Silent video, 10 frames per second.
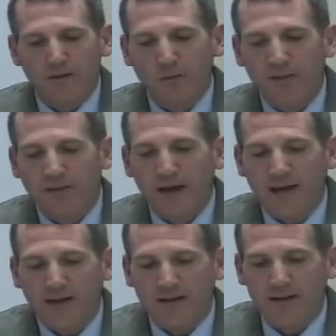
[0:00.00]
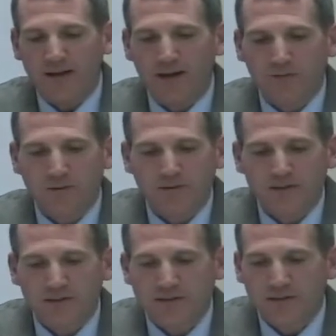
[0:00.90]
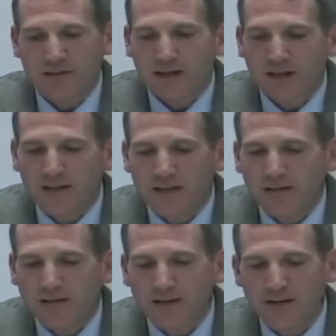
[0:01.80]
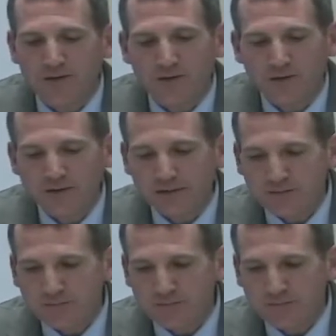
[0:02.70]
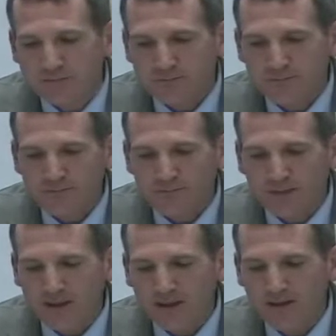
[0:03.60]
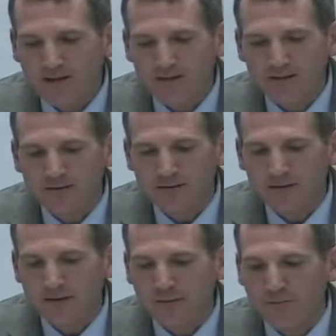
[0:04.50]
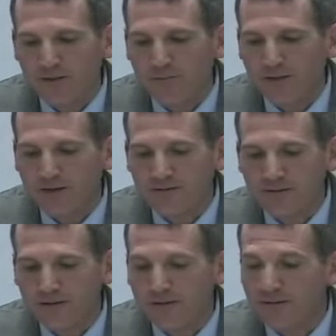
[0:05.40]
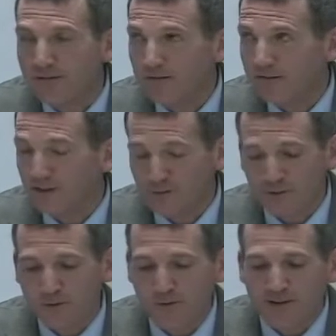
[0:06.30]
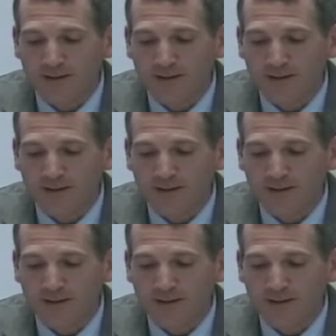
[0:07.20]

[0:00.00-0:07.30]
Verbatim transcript: With that, uh, we present to you tonight our latest version uh, that we've redrafted this afternoon